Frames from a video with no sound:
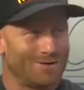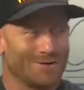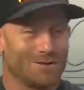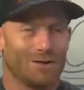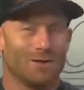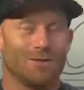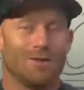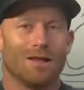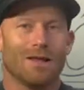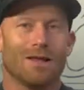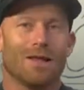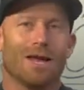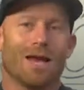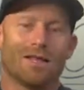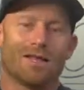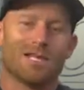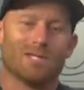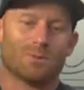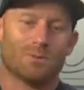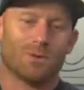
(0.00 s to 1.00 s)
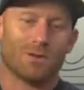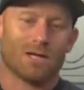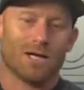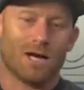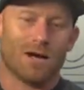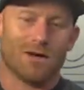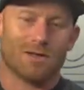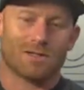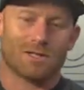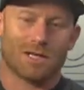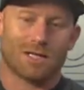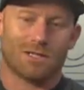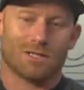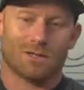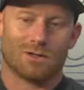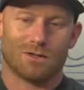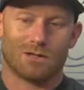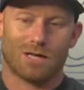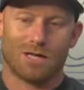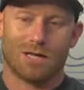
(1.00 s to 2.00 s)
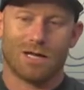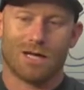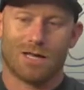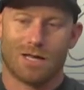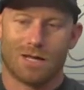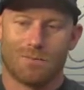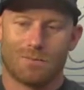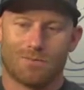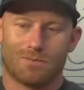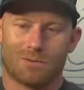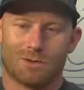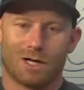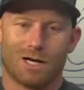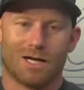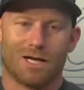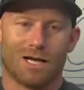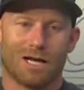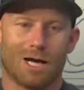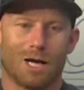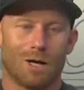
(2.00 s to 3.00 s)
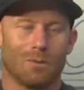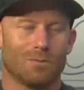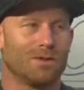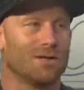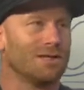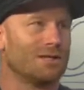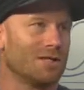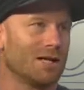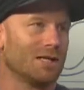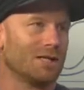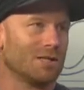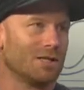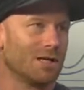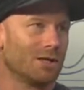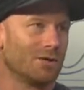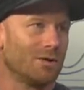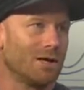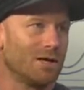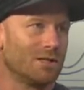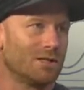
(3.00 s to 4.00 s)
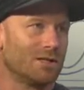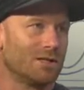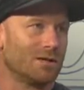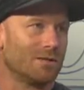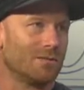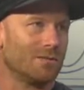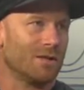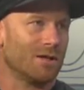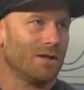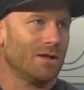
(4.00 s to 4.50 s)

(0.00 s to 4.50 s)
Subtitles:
So at this point now, it's like turning it and then trying to help this next generation,